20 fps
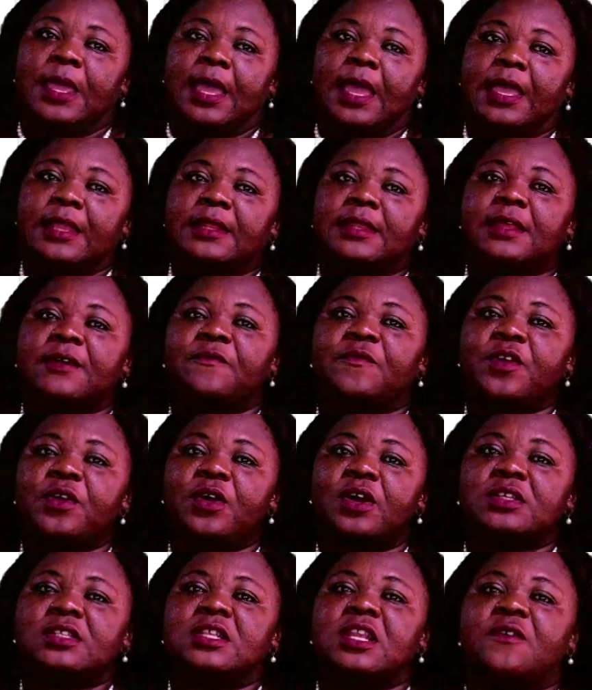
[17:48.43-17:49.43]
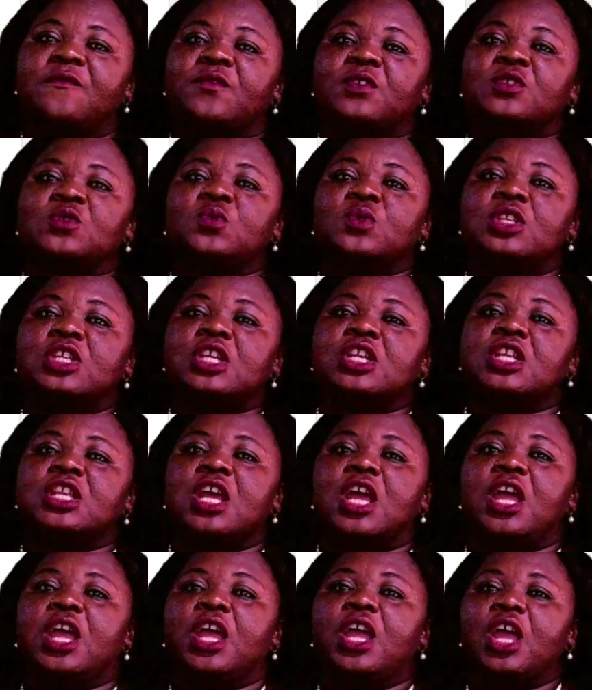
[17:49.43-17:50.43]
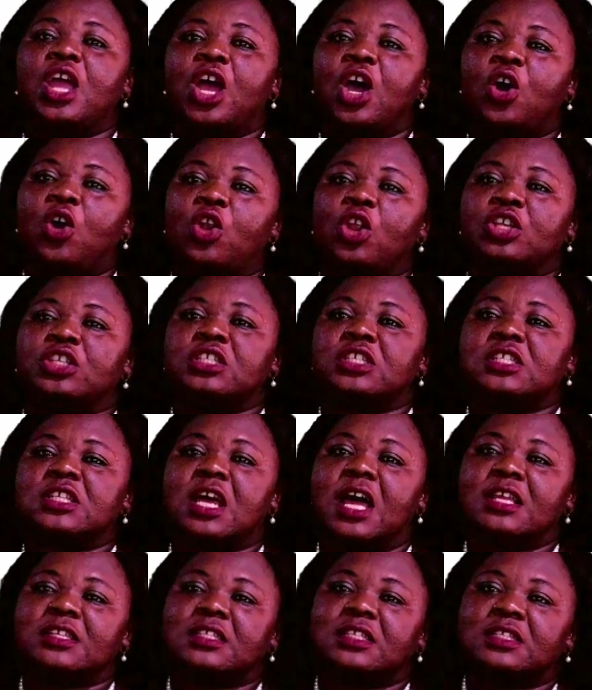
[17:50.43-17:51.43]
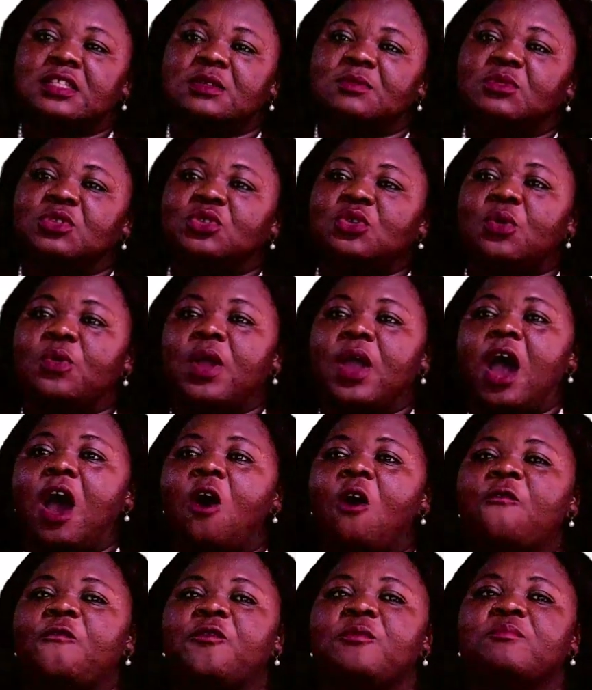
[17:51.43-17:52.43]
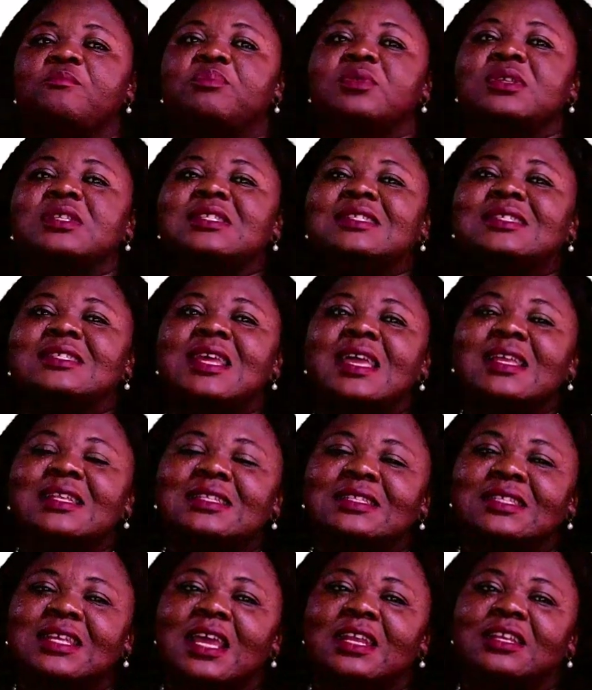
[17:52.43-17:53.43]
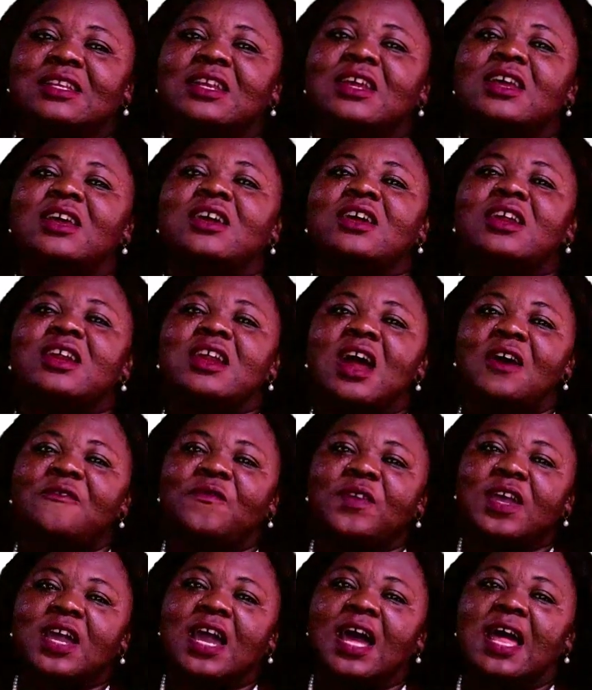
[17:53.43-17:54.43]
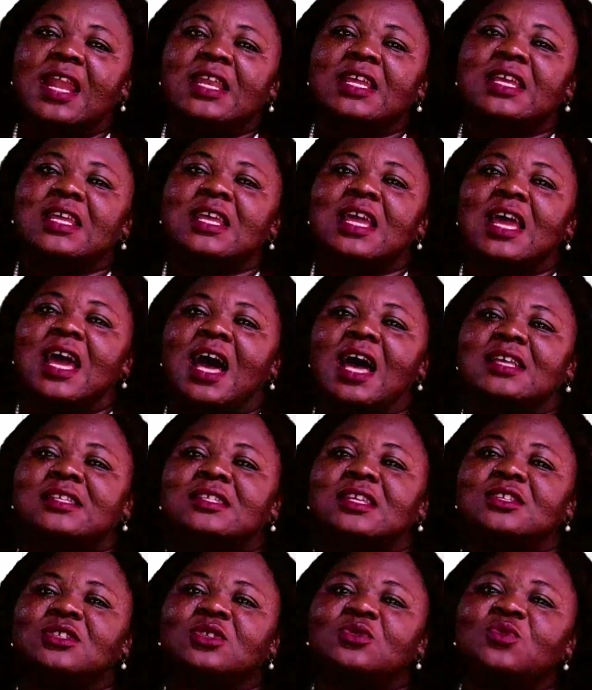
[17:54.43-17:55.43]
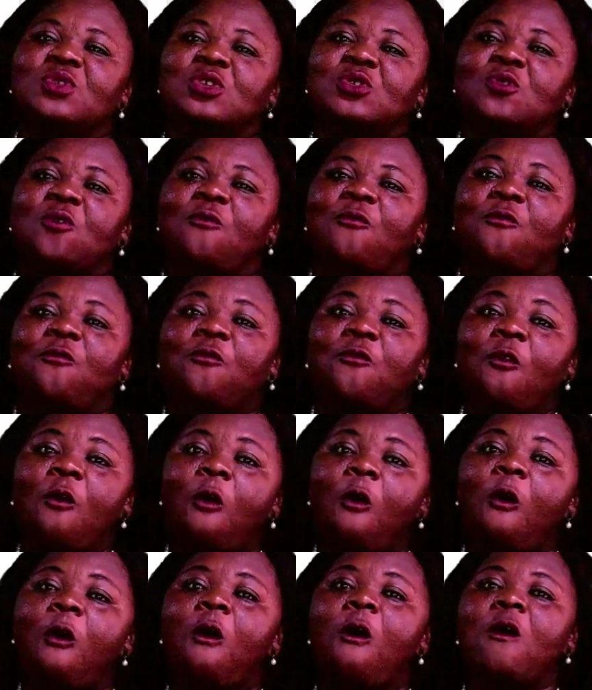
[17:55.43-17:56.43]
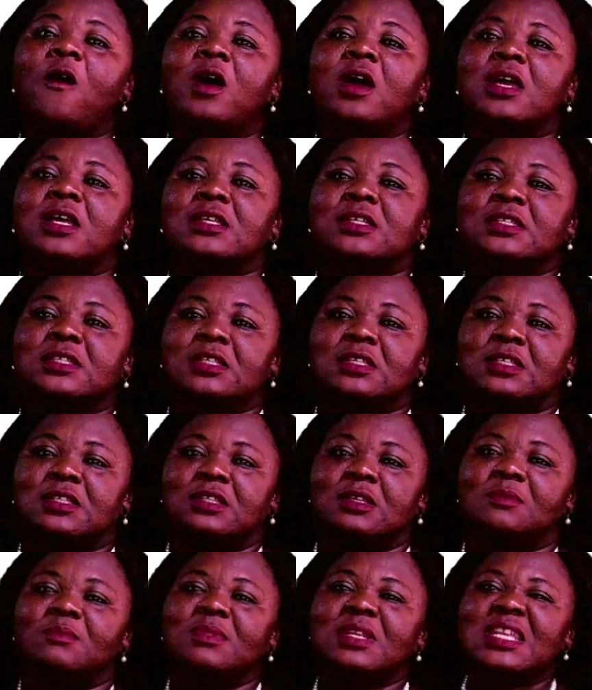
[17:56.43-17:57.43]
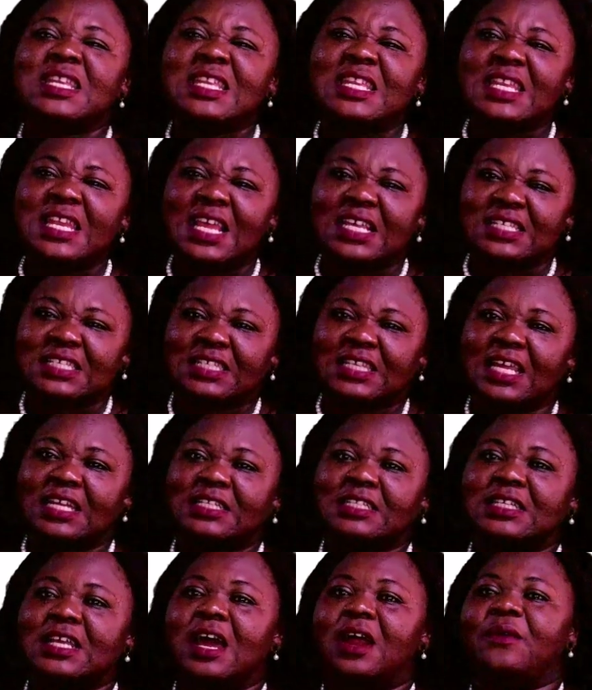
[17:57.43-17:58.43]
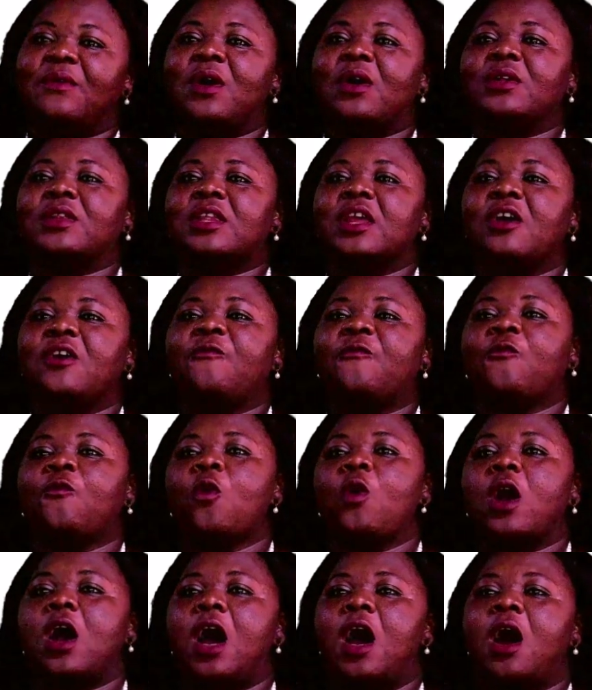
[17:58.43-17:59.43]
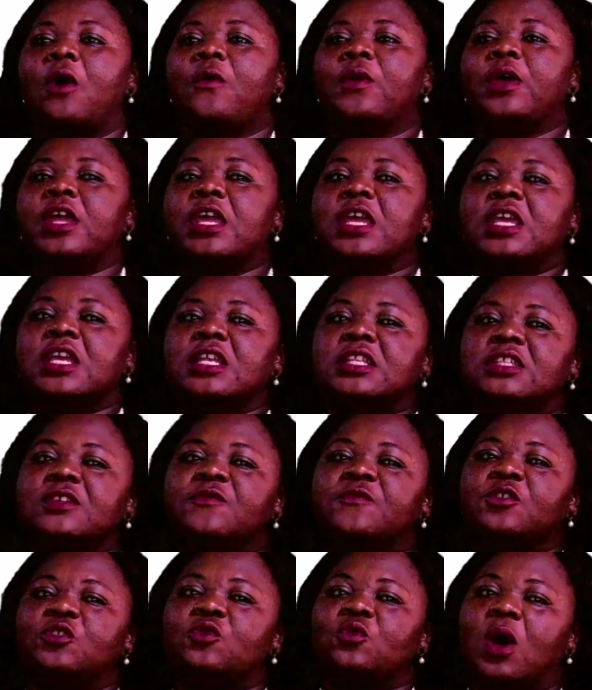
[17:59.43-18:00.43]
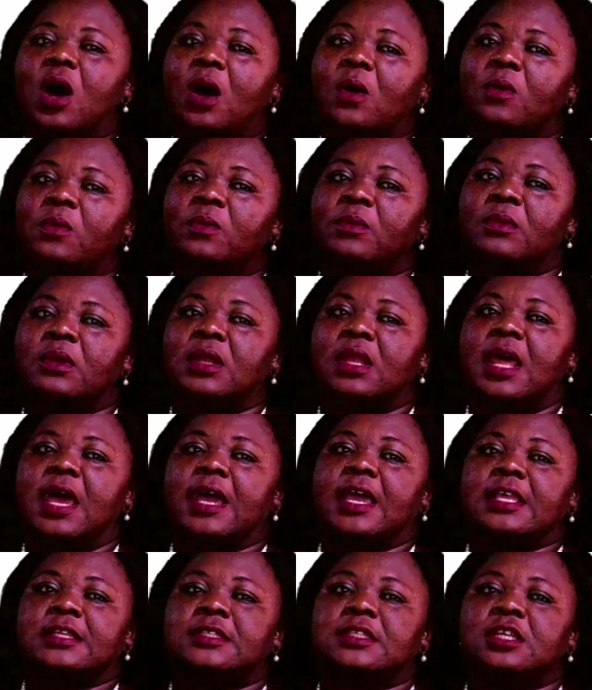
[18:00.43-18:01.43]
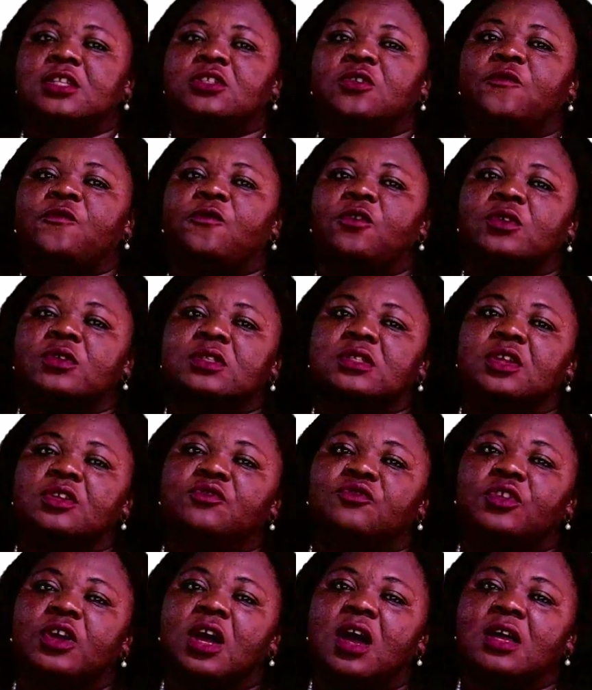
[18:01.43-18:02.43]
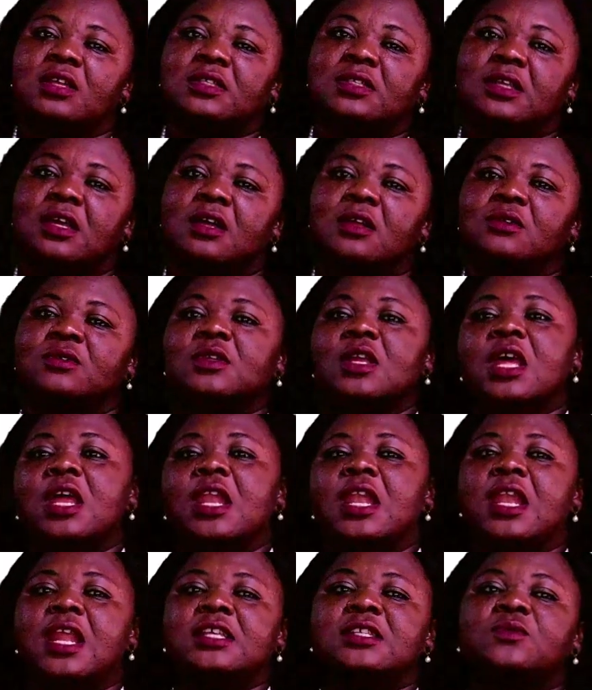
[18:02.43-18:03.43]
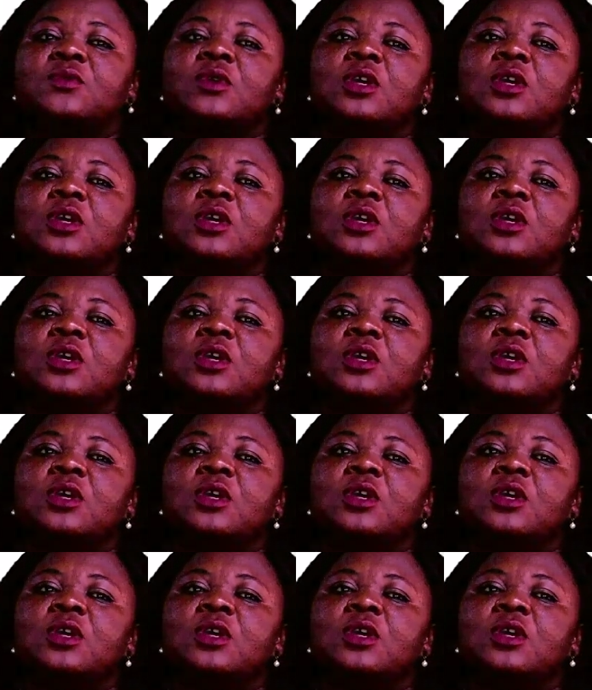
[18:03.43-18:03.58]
And the various levels within the ecological system theory are often presented graphically as a series of 4 systems nested around a focal individual, like a set of concentric circles. Let's